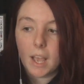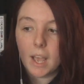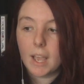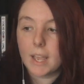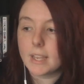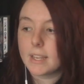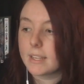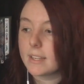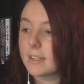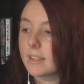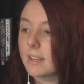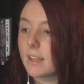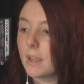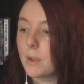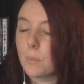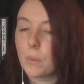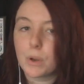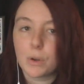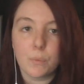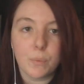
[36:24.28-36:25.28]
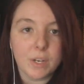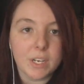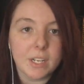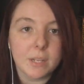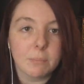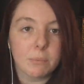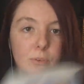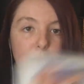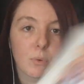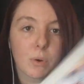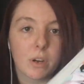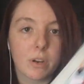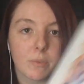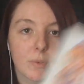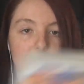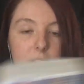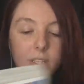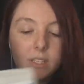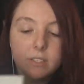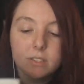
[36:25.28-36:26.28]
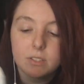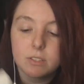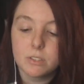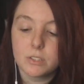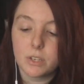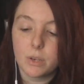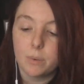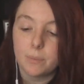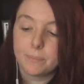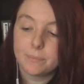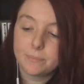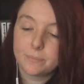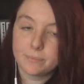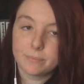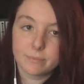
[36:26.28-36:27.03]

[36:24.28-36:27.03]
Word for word: I, I wanna read it before I read this, so